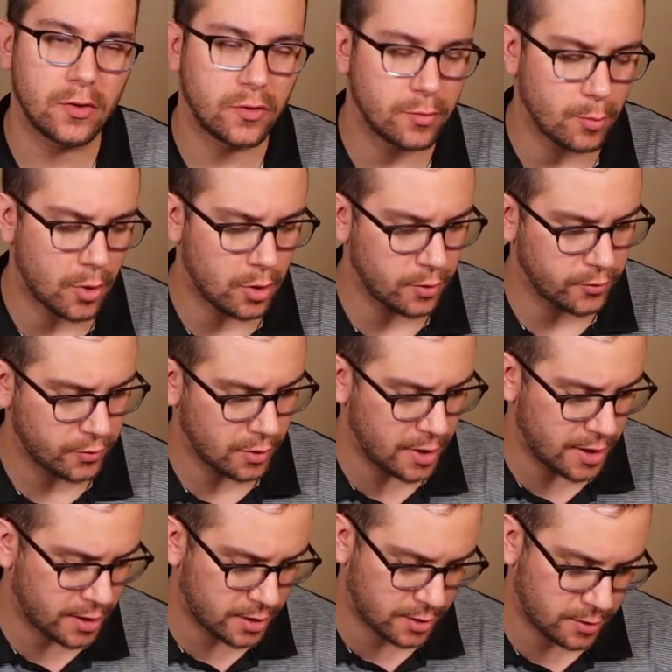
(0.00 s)
small, so
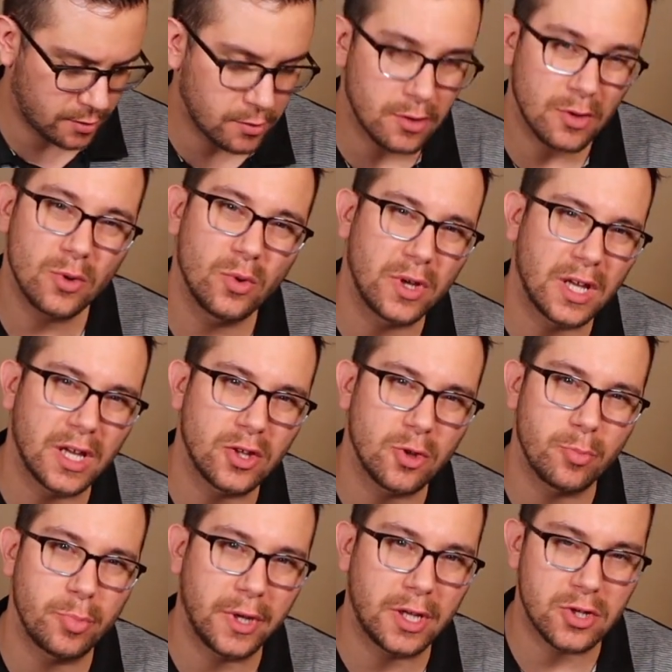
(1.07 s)
like looking at the
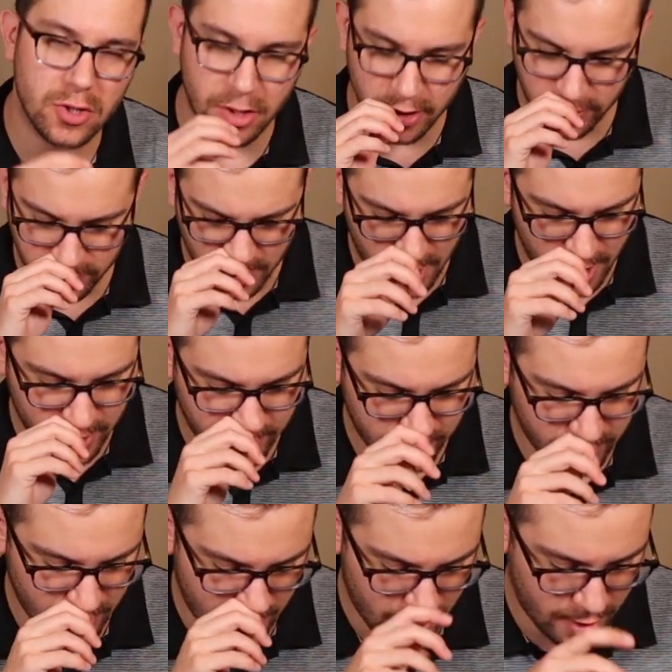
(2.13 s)
picture is not
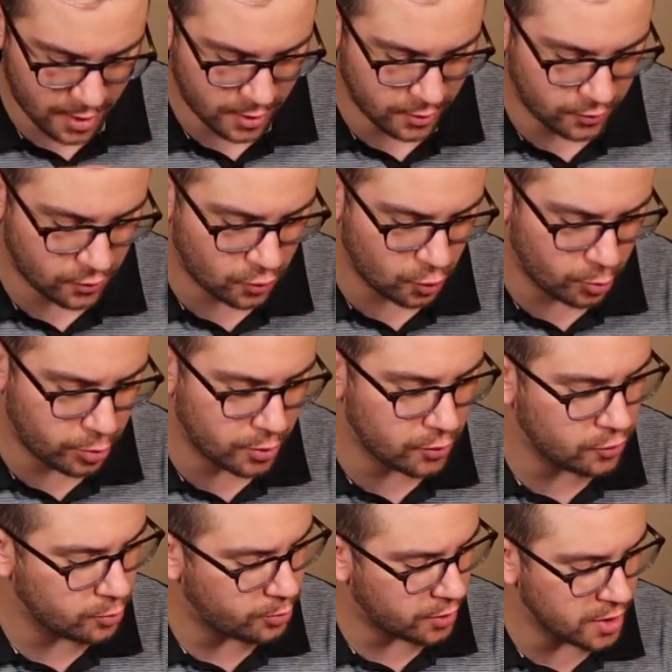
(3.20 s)

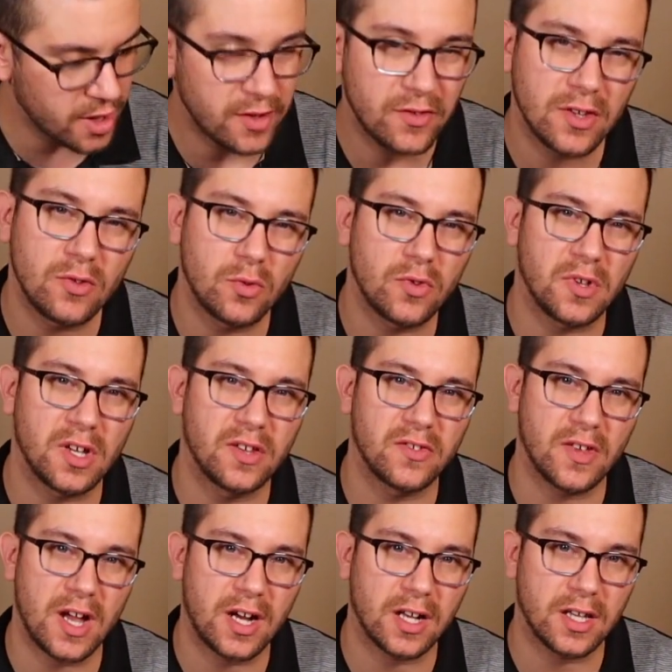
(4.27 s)
super easy to see
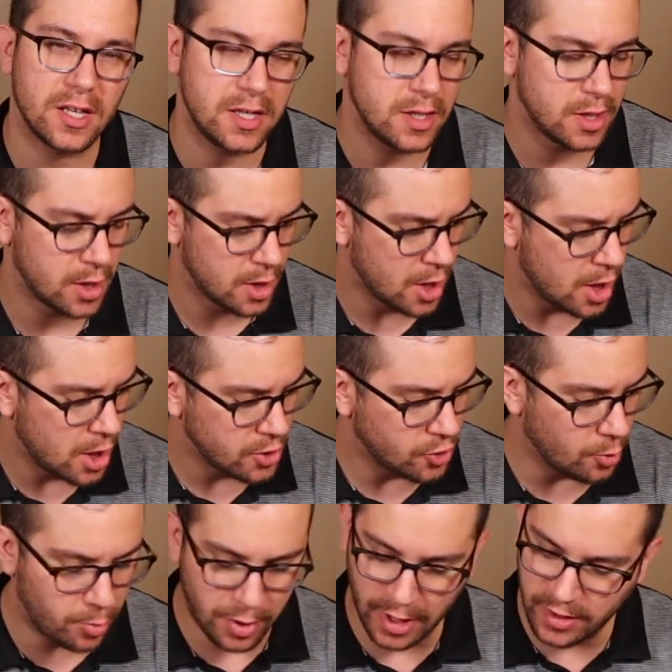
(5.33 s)
exactly
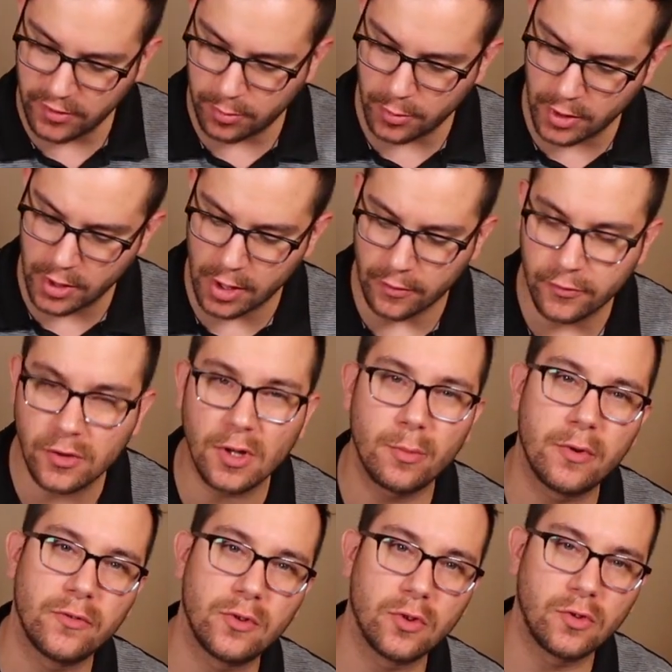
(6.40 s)
the placement of some
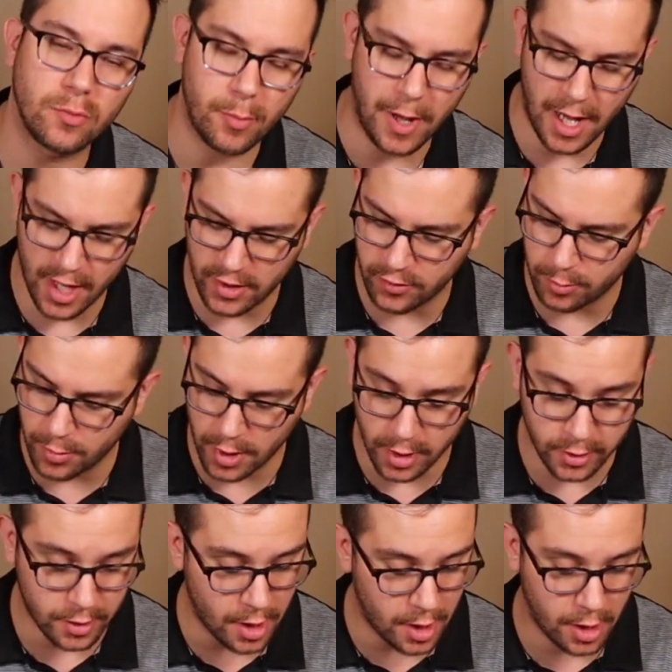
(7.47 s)
of those pads,
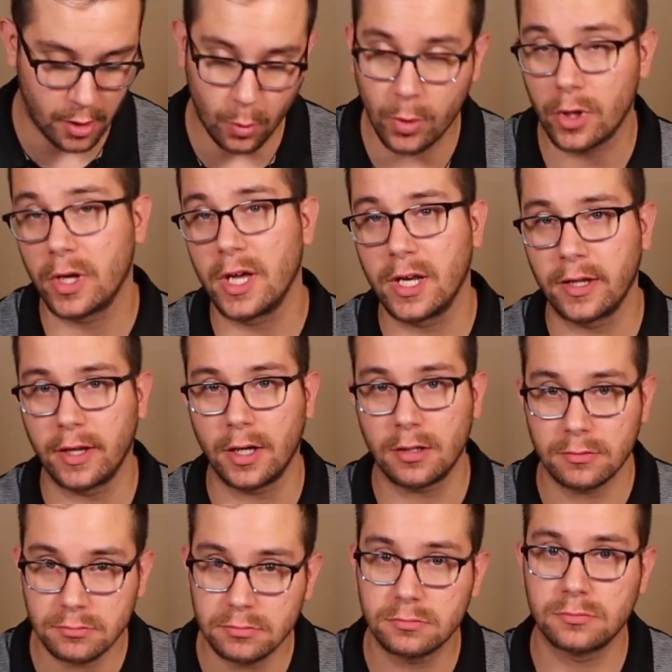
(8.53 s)
but we're getting there.
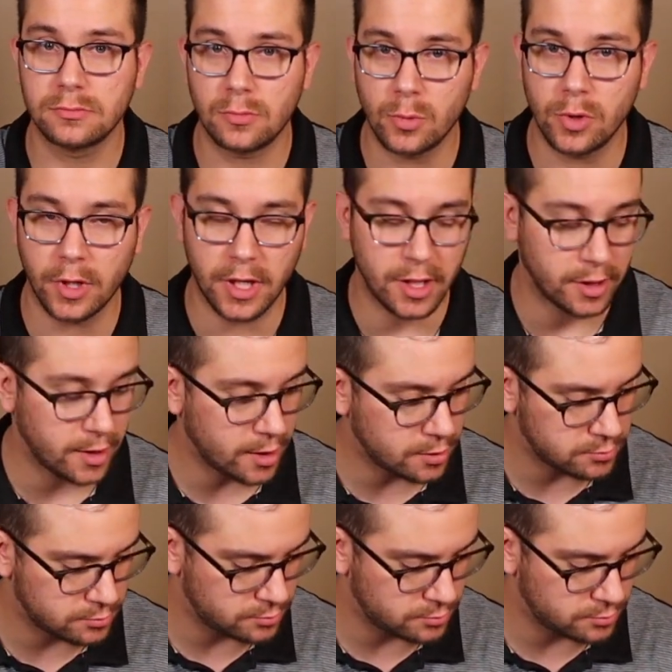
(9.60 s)
We're getting there.